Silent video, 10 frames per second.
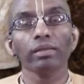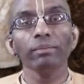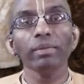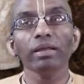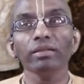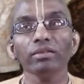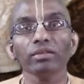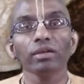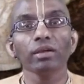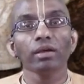That
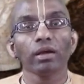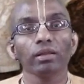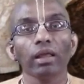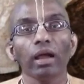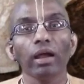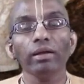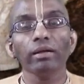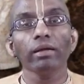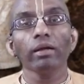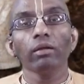means that
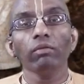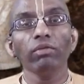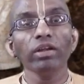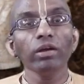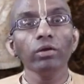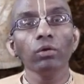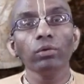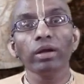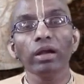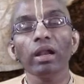we
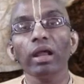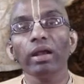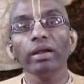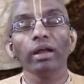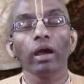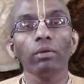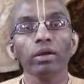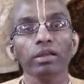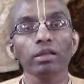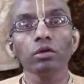don't let our
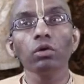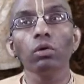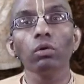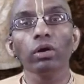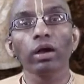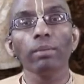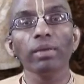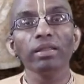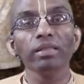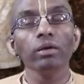ego come
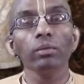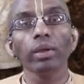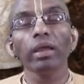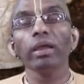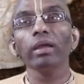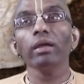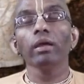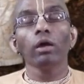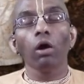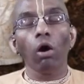in the way
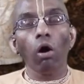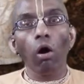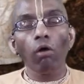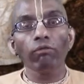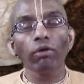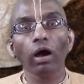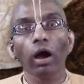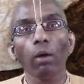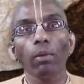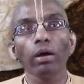of
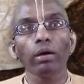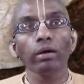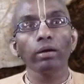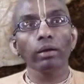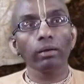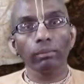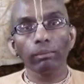our